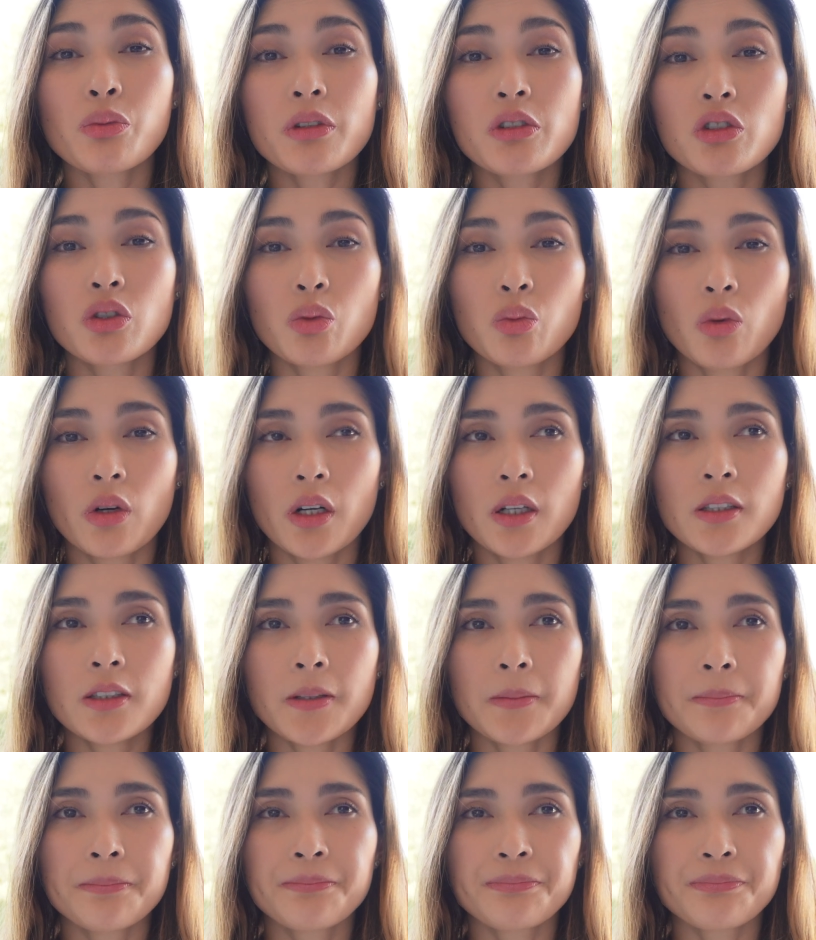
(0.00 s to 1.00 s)
what you want,
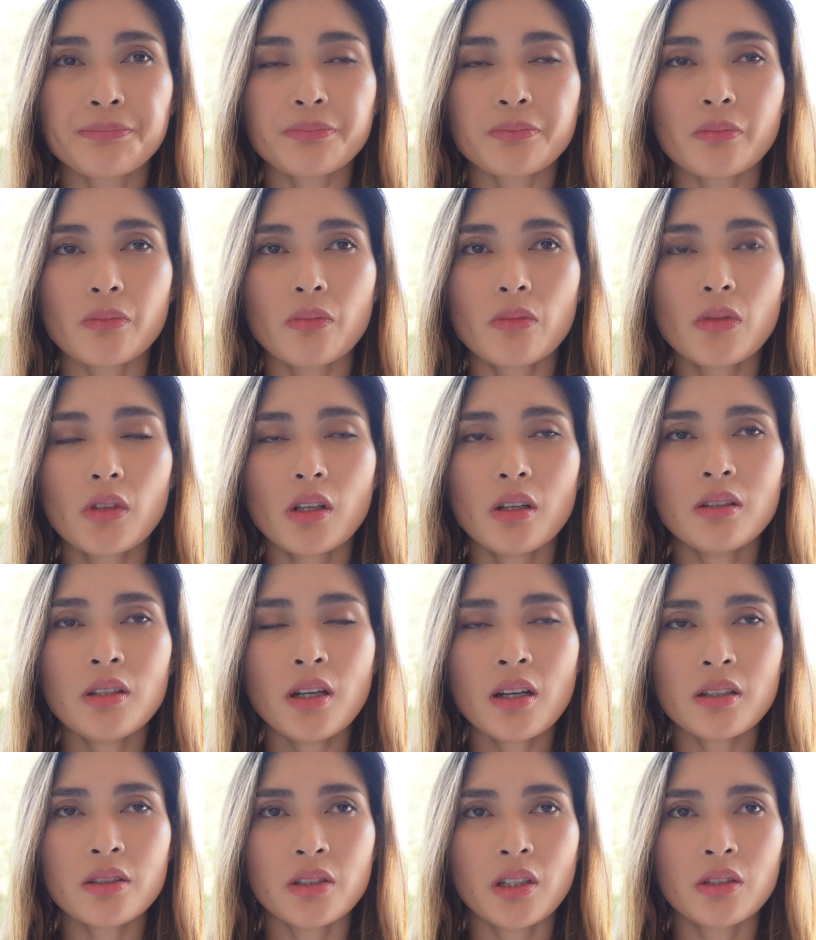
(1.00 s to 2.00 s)
the
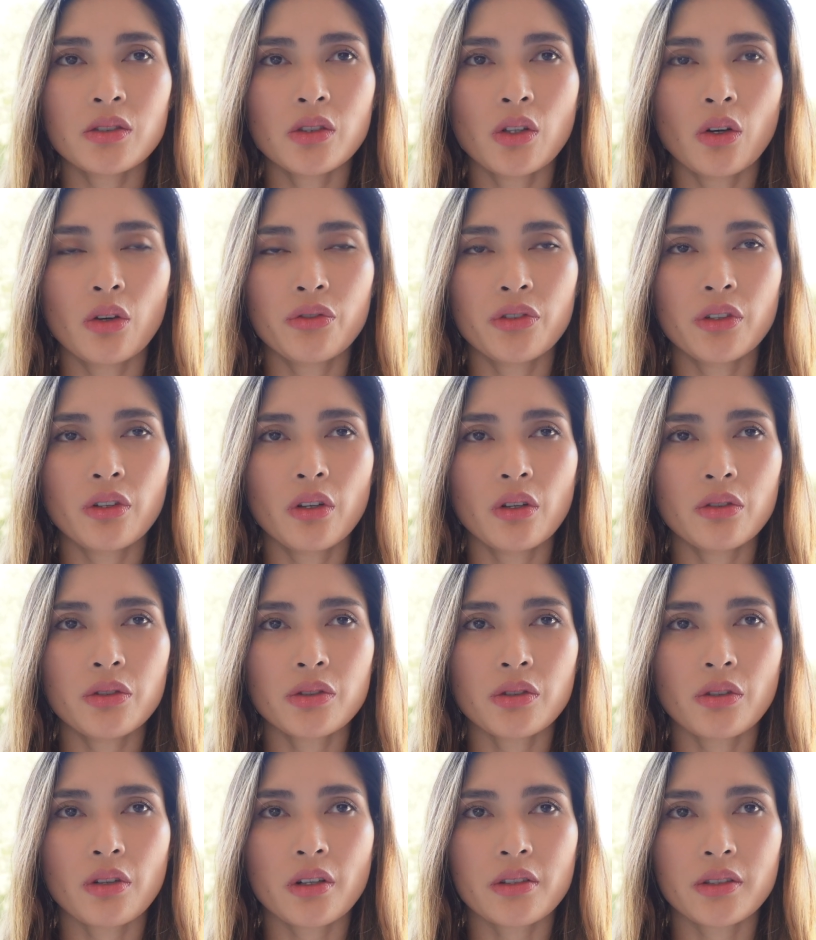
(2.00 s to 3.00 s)
Accento Overdose
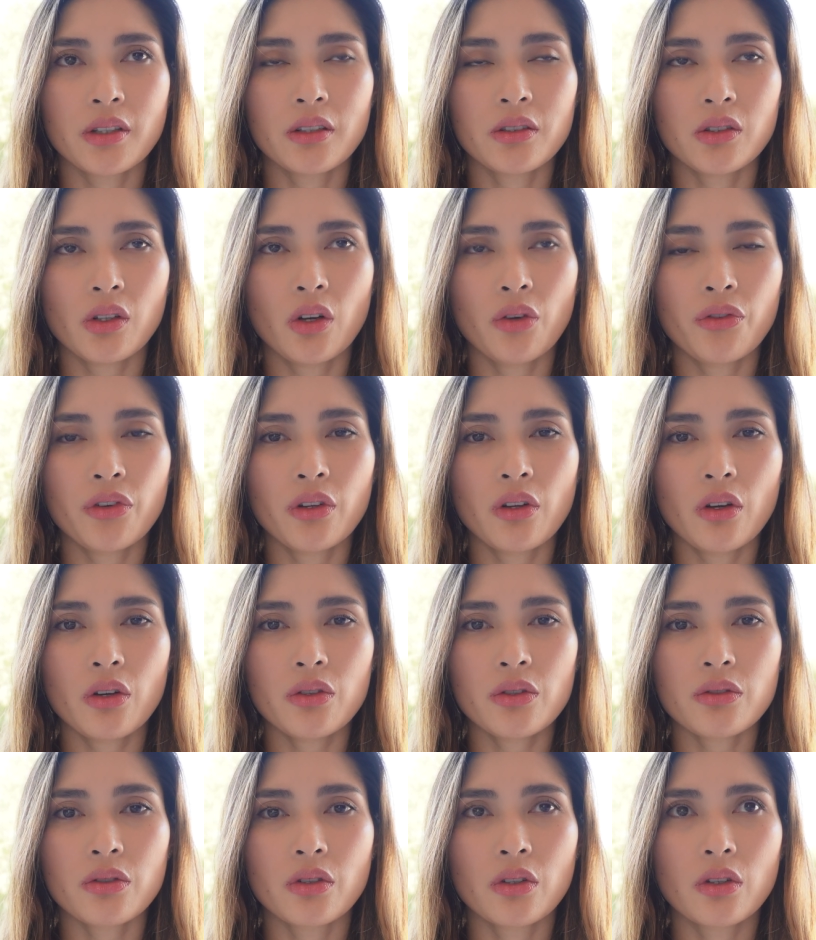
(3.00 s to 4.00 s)
or Accento
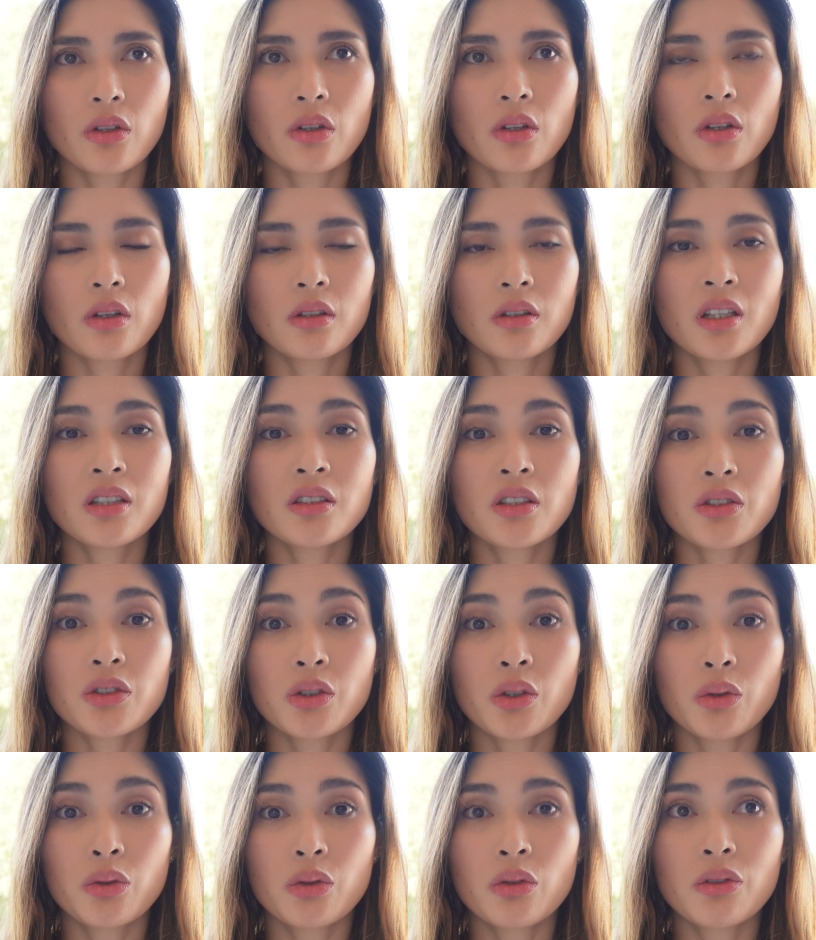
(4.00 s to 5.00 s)
Overdose, then just
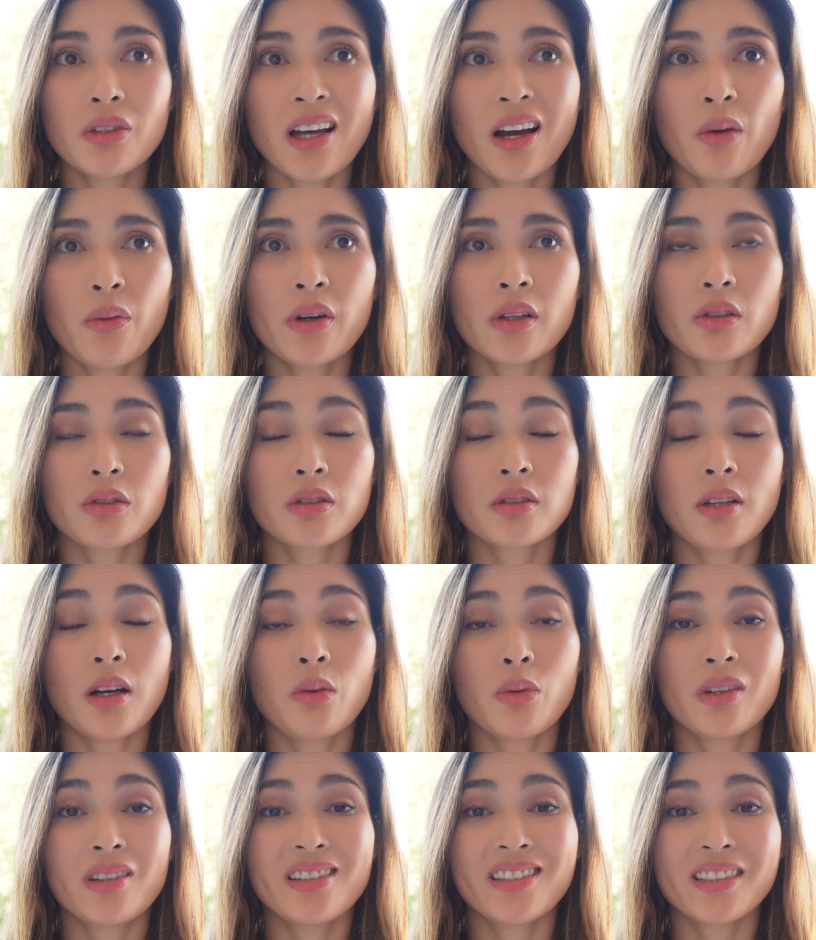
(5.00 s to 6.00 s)
go do that one because that
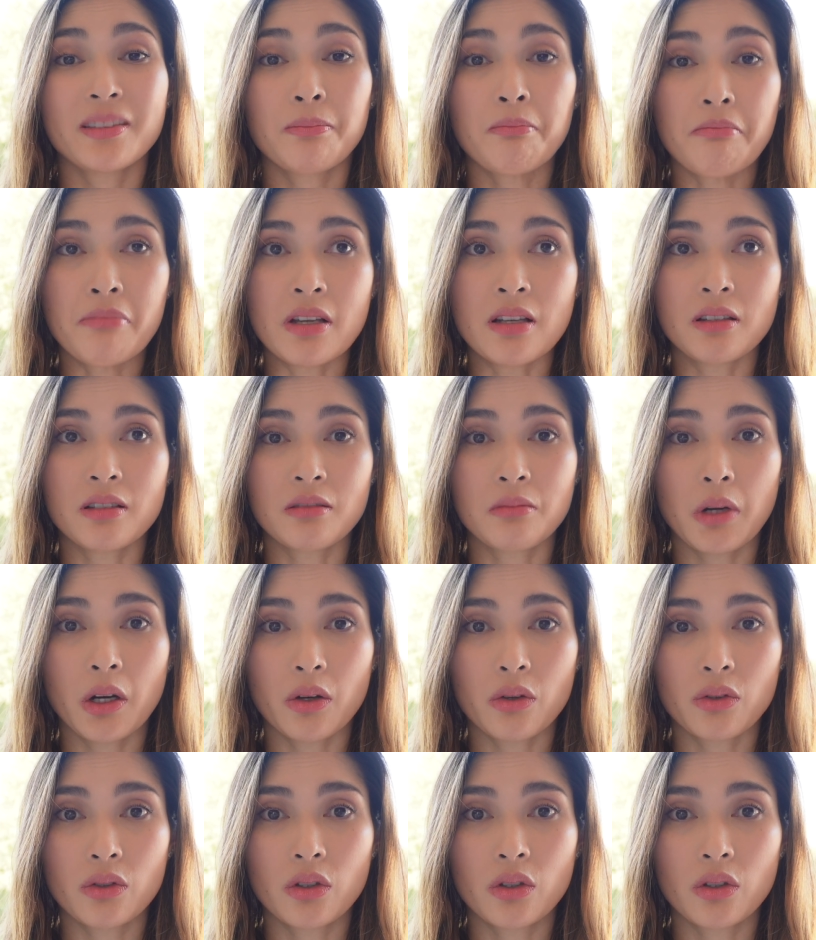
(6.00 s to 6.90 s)
one is beast mode.